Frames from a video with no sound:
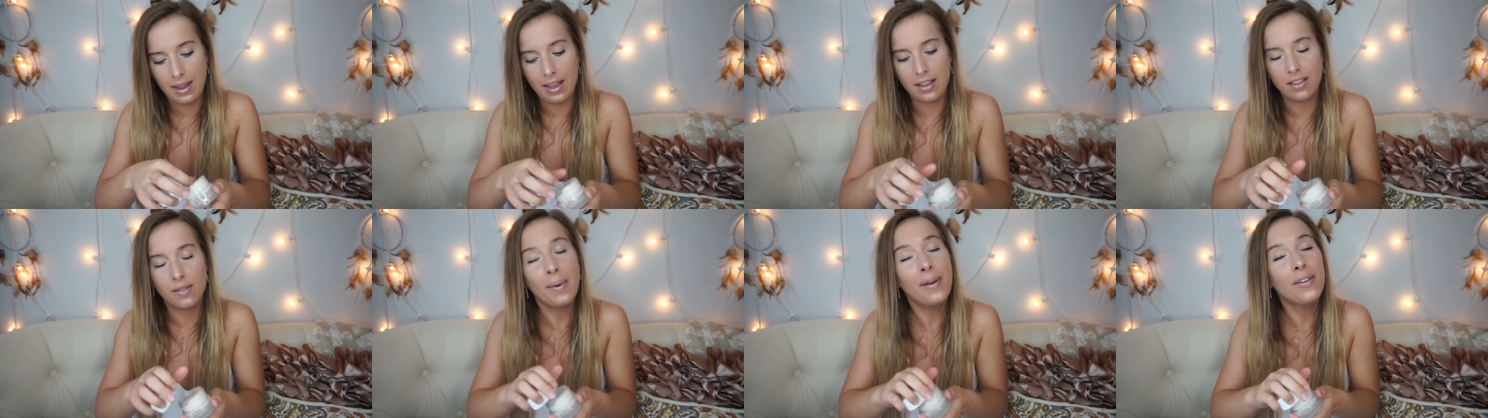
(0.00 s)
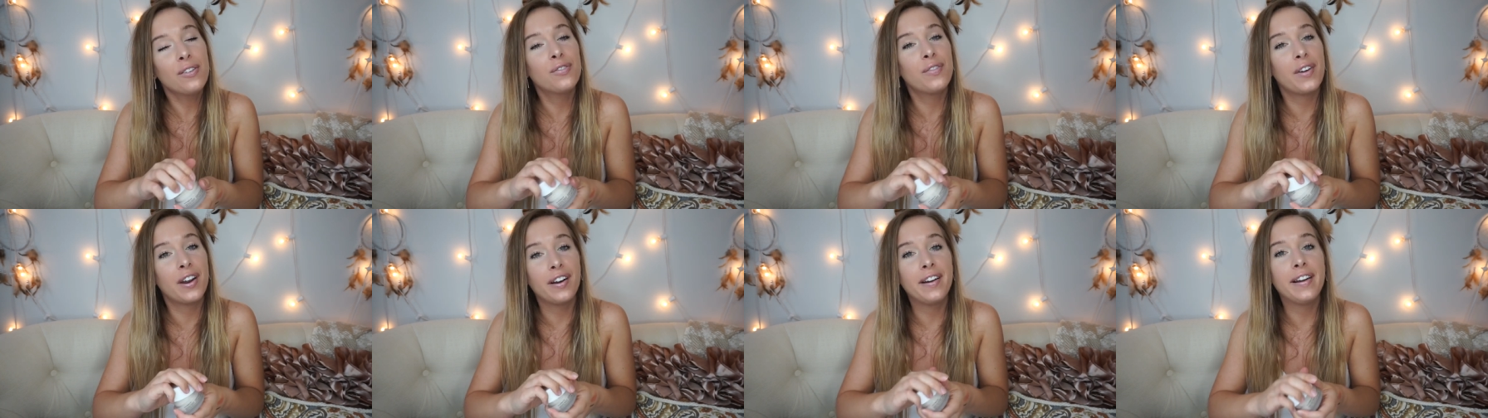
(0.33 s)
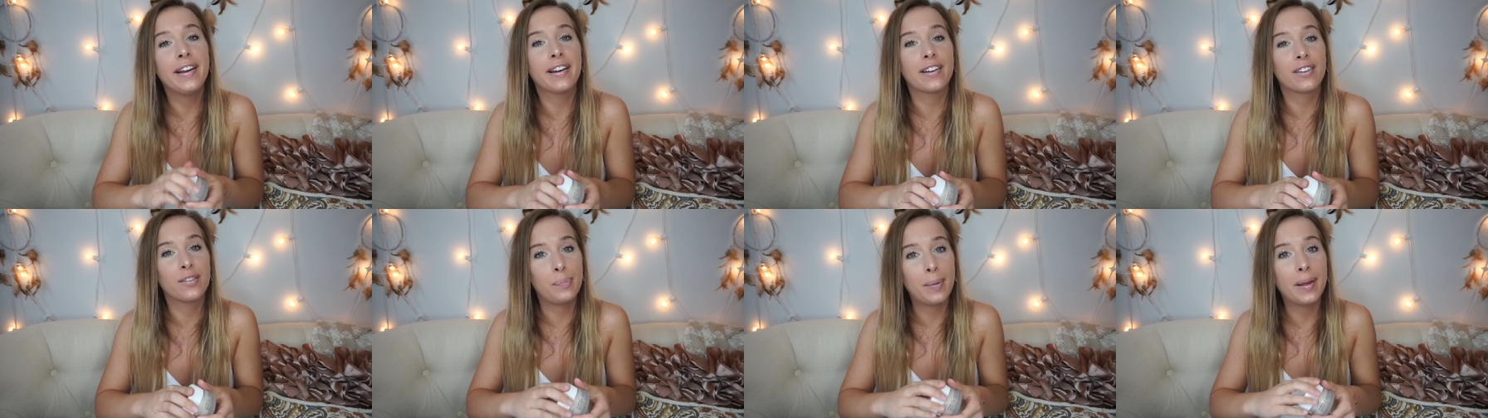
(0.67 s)
It smells
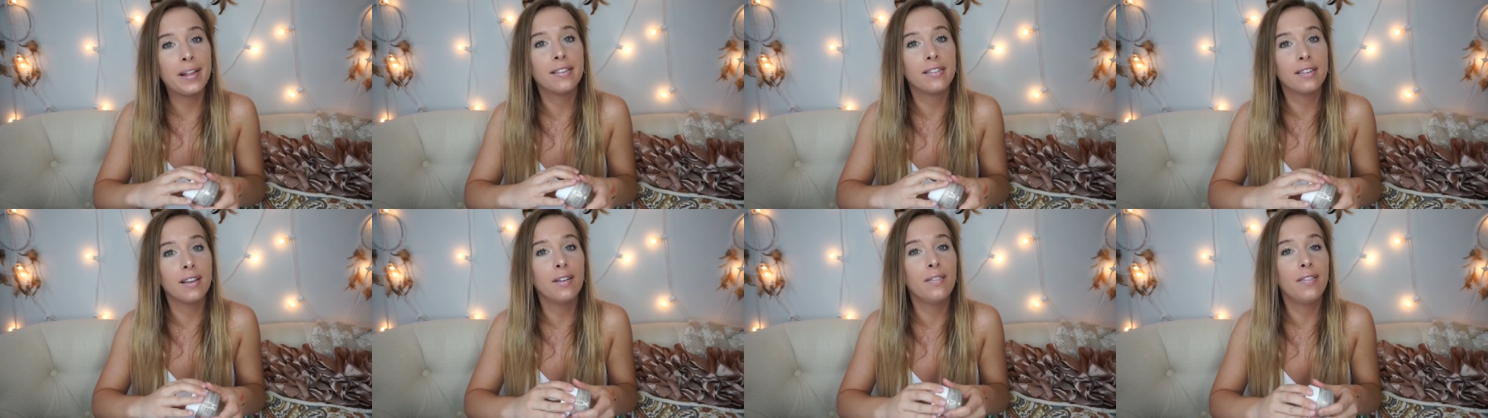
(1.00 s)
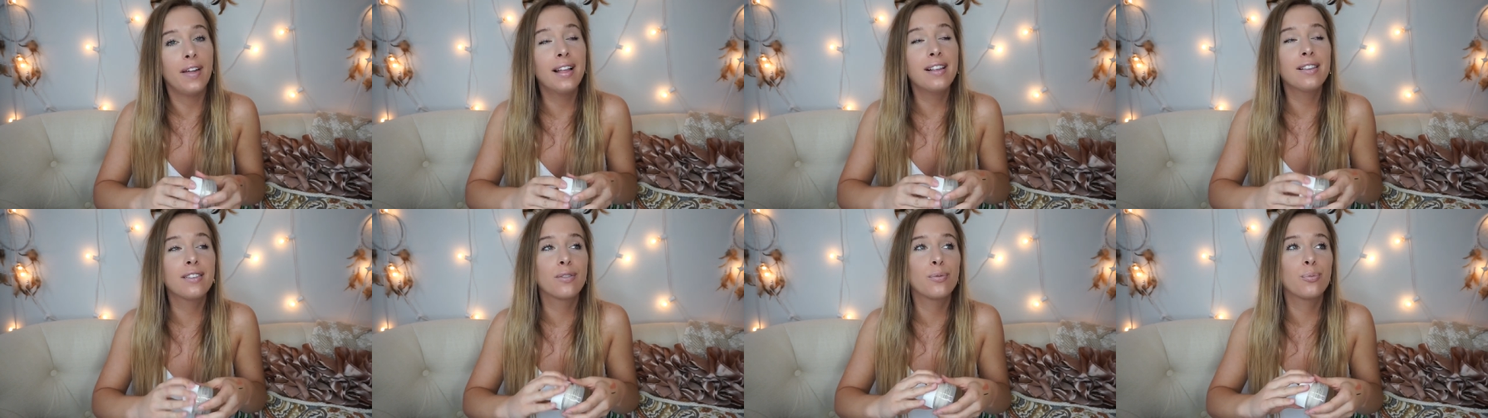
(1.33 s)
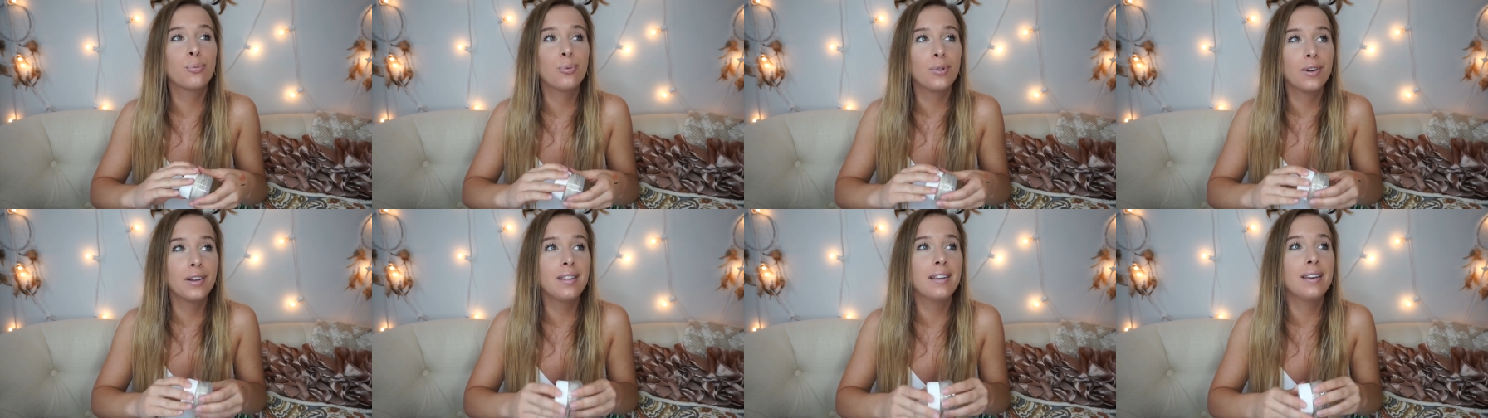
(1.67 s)
very expensive. That's
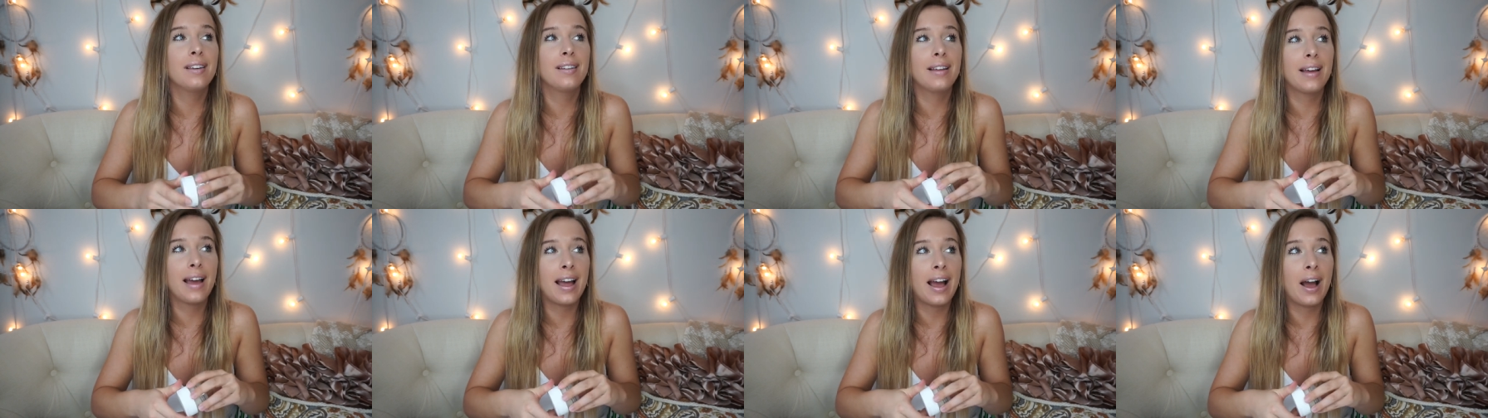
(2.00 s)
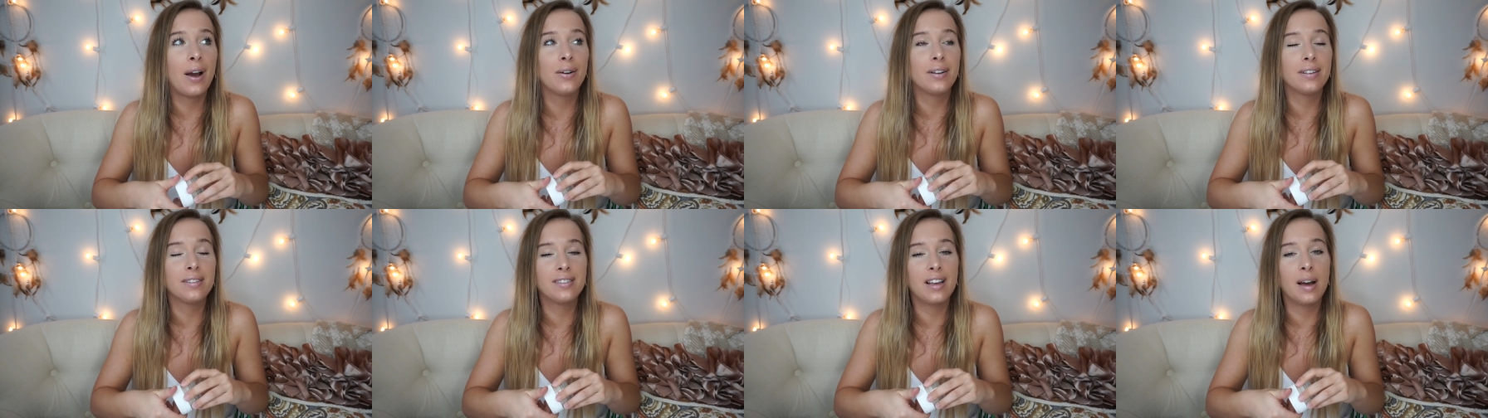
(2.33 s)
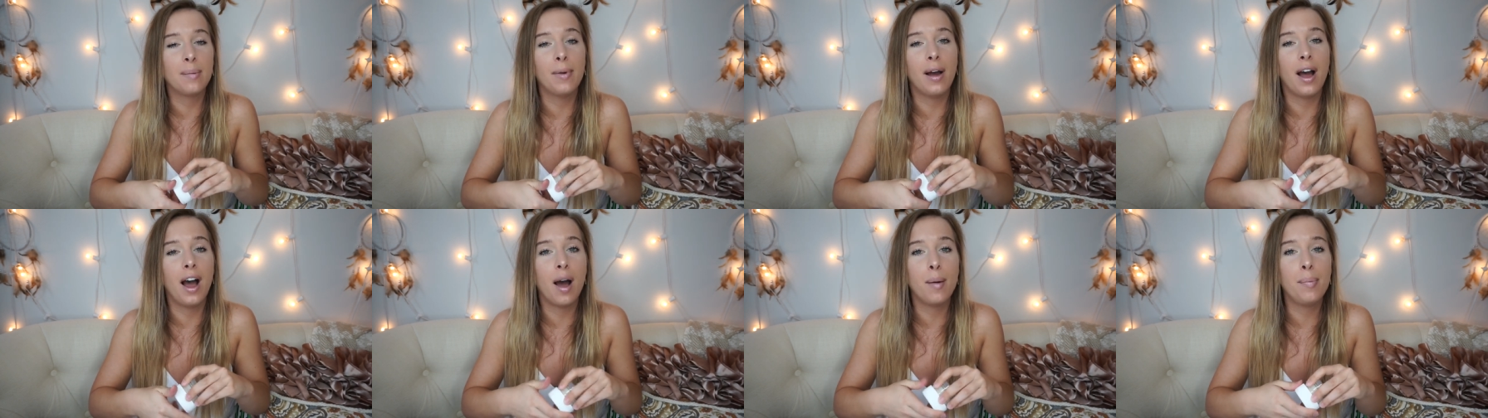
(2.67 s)
really how to
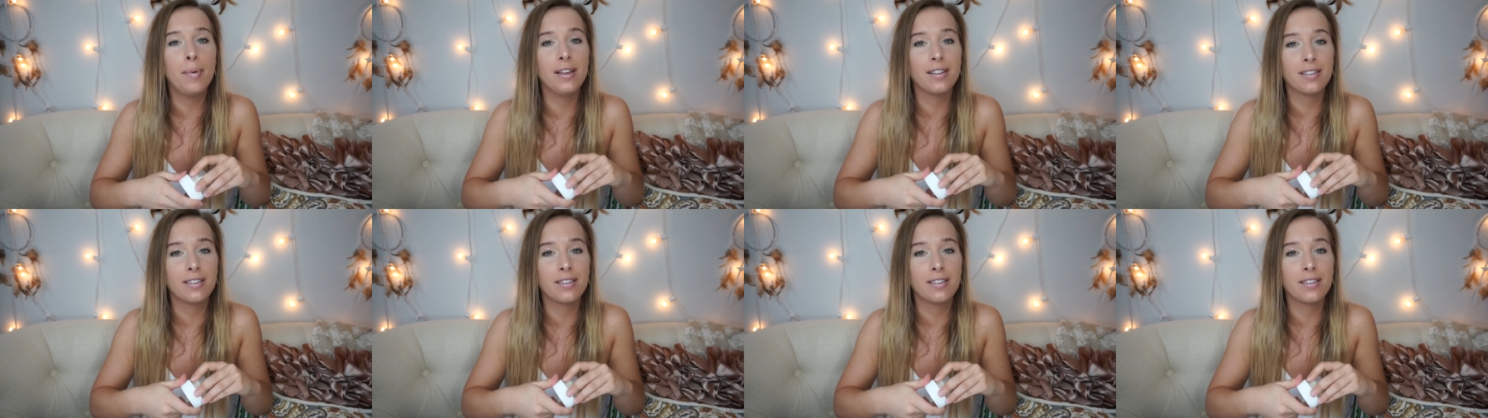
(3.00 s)
sum it up.